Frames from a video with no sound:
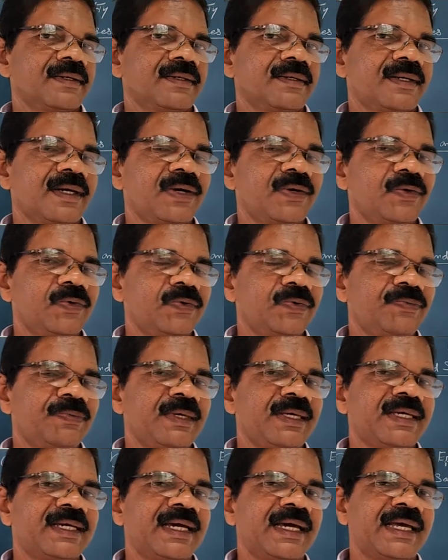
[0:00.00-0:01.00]
how
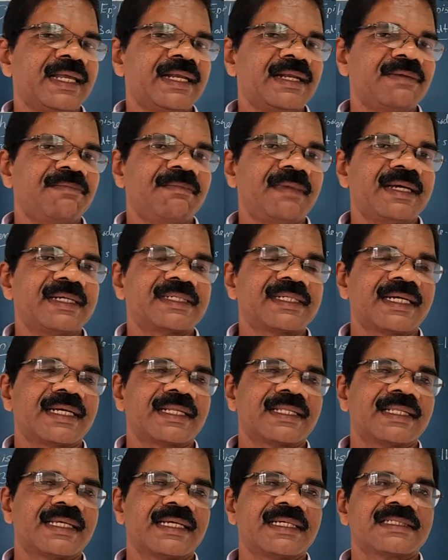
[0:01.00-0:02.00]
we can
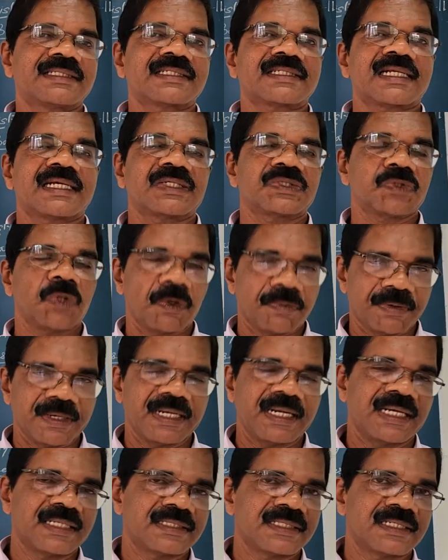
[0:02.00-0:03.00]
measure the strength of an
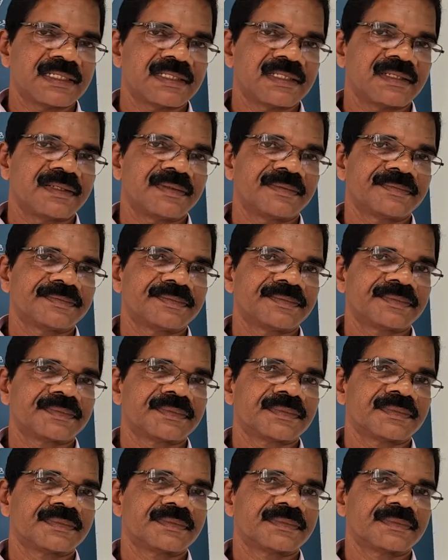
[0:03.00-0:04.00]
acid?
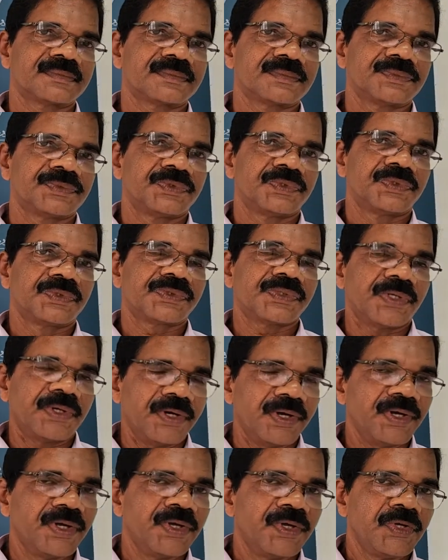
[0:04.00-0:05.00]

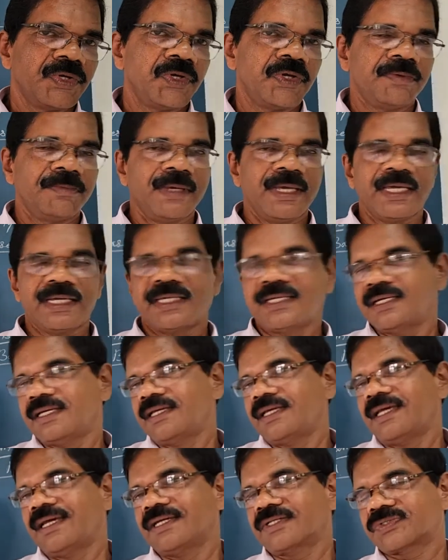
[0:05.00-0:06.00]
So, you
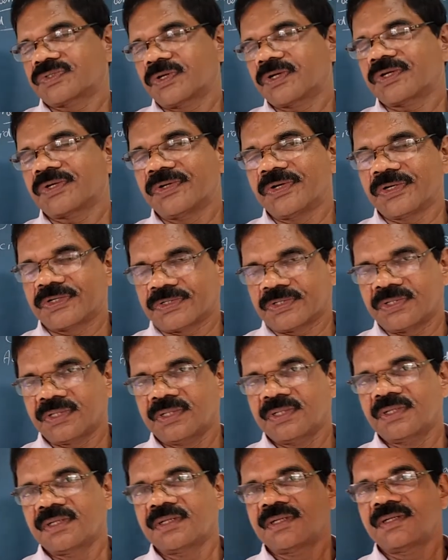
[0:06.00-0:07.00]
make a short note
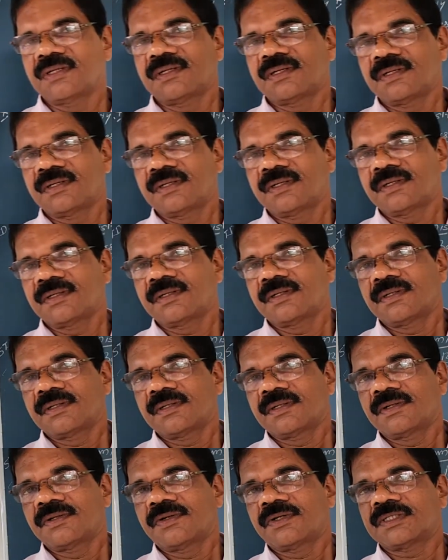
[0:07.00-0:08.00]

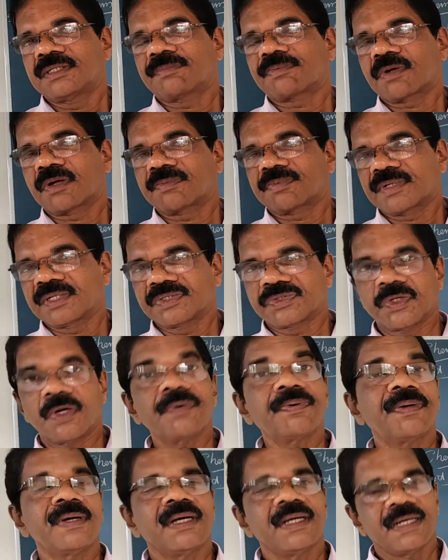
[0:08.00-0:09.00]
on the properties
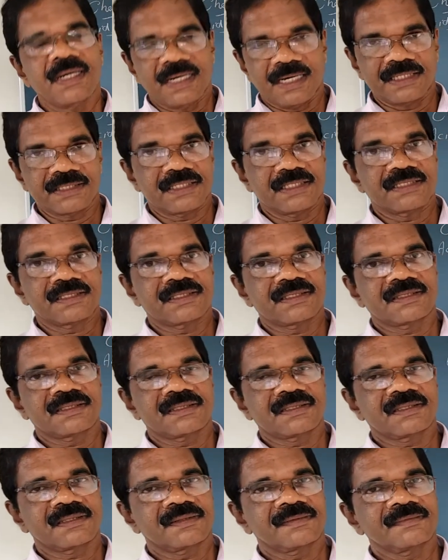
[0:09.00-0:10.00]
of
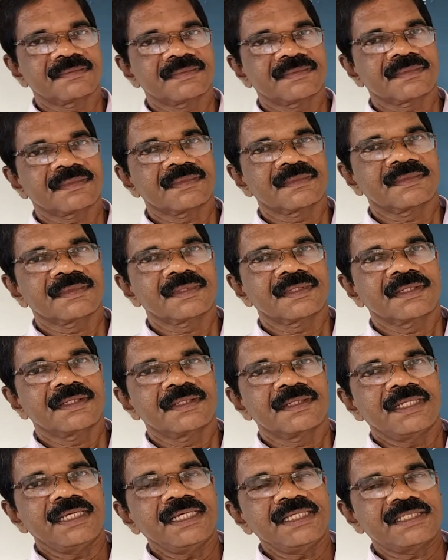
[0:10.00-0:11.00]
acids.
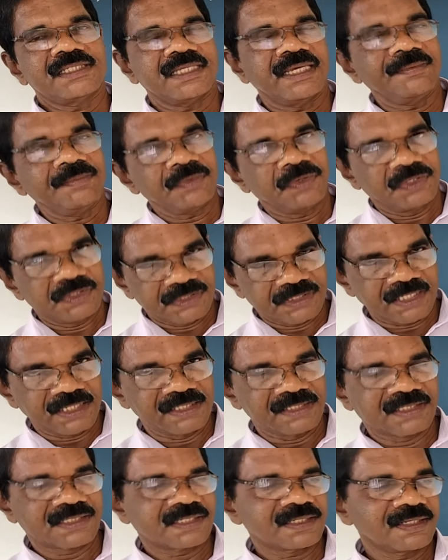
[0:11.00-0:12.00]
These same
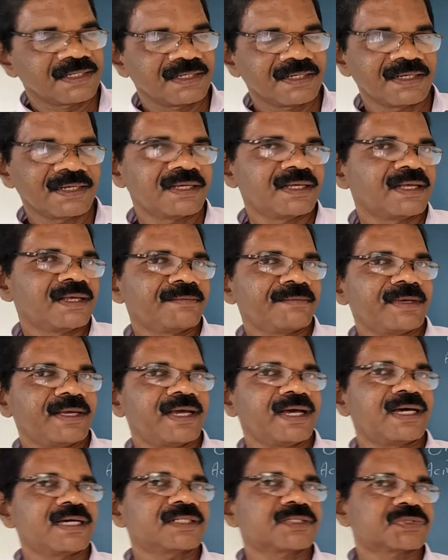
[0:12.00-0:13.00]
questions may
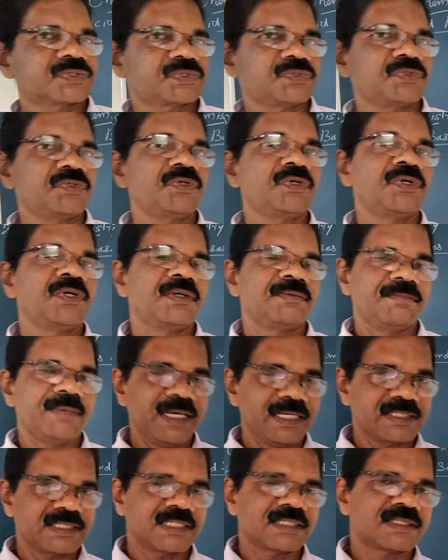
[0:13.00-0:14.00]
ask to
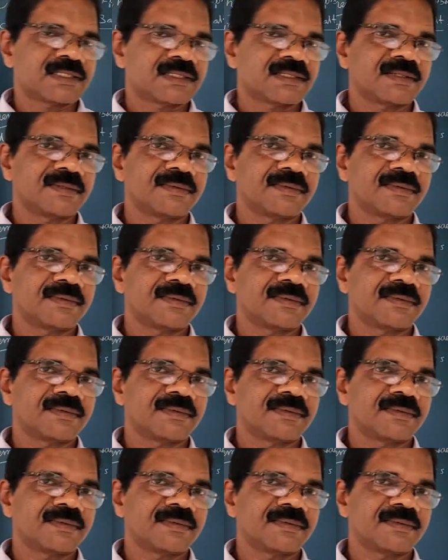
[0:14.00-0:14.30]
bases.